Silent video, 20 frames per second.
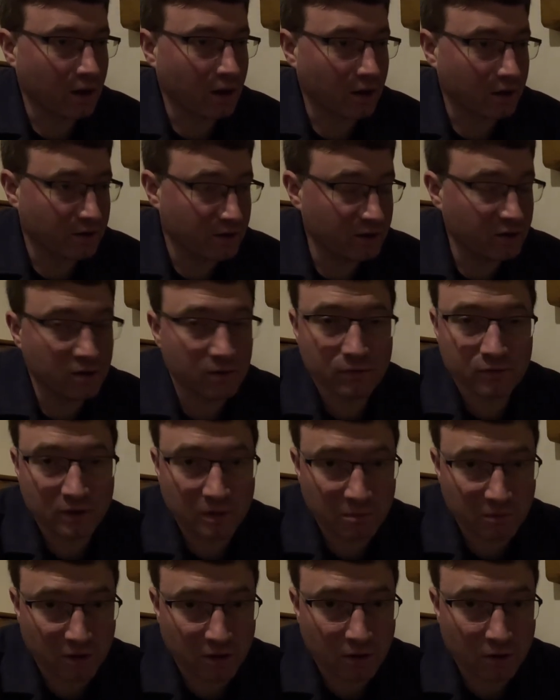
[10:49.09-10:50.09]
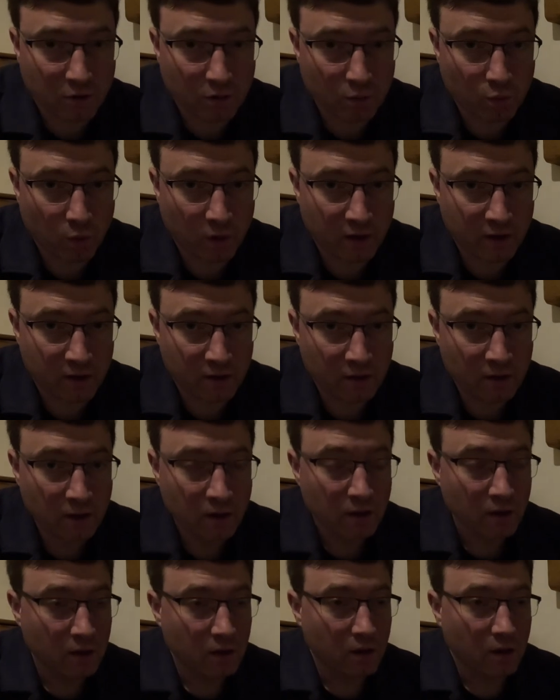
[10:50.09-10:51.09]
adhesive seems like a good way
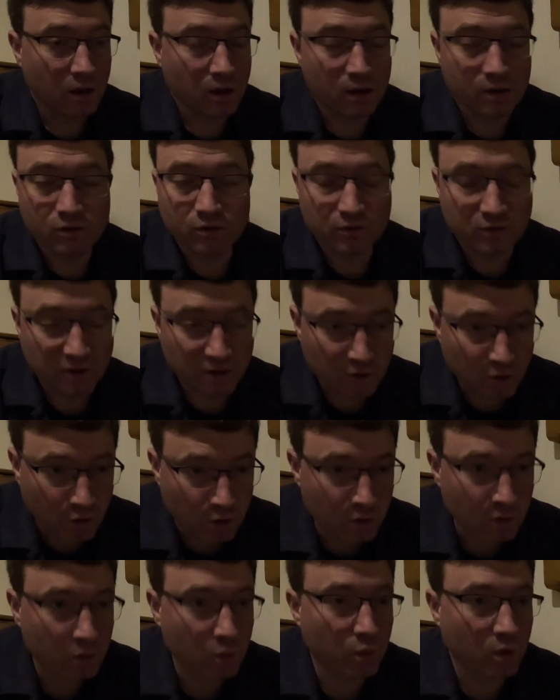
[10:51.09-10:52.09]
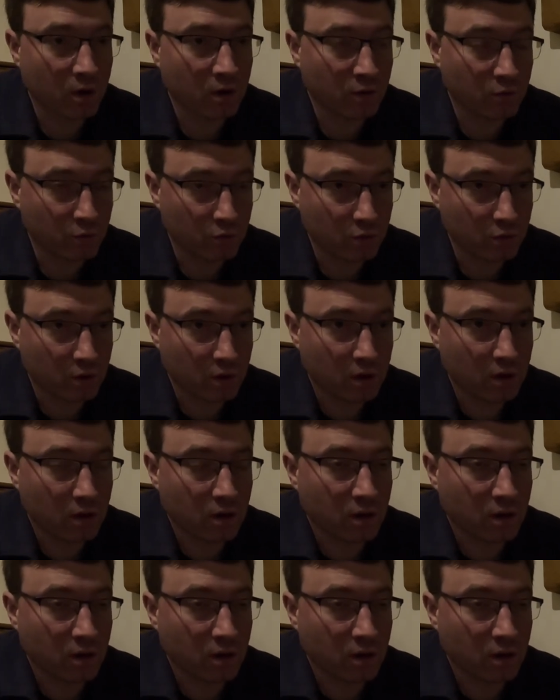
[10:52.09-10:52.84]
to stick it on while